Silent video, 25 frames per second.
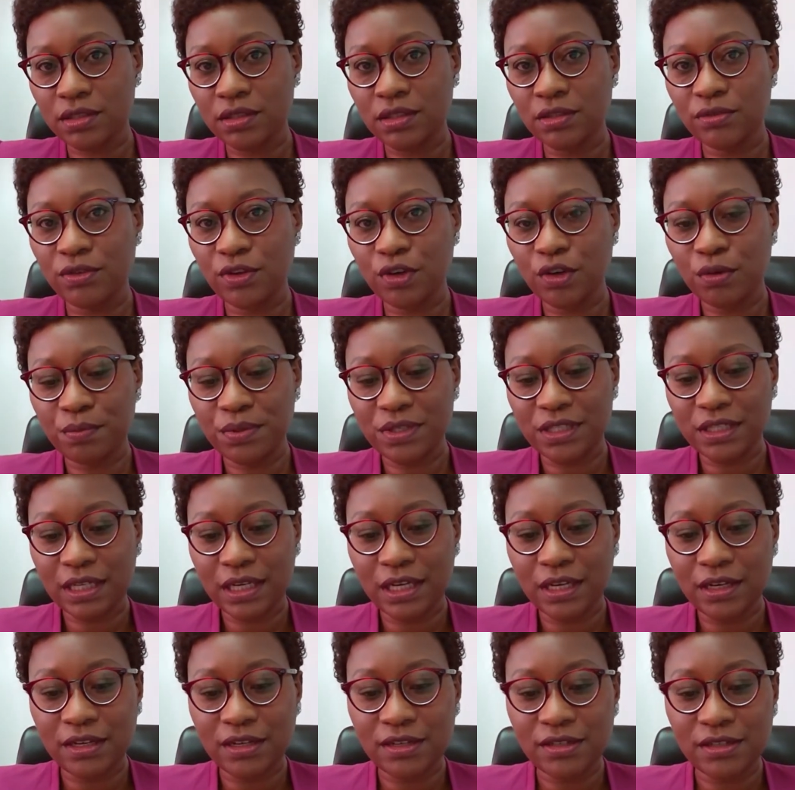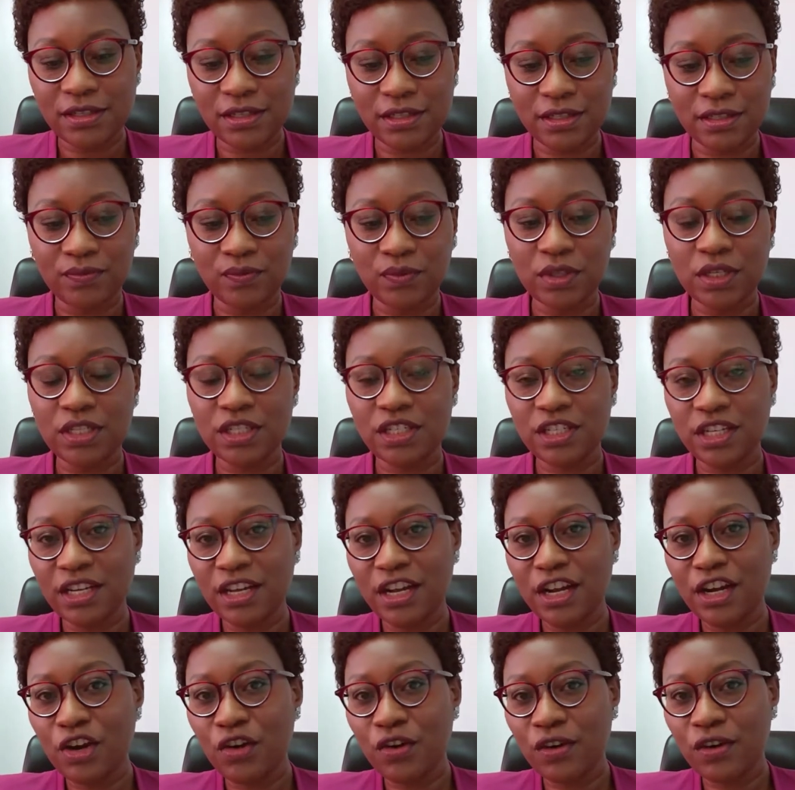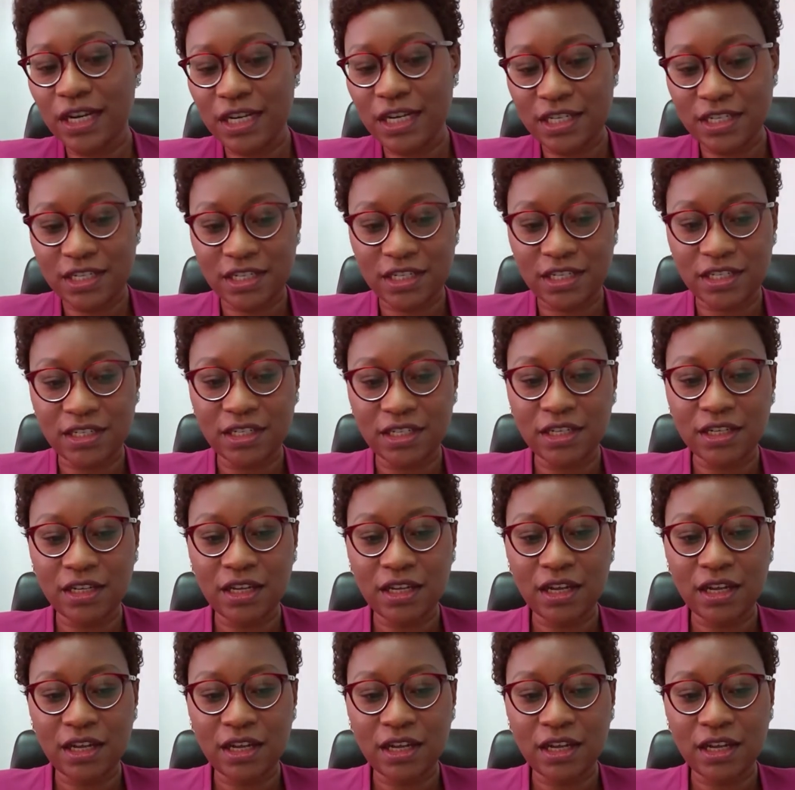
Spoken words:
develop skills, share knowledge,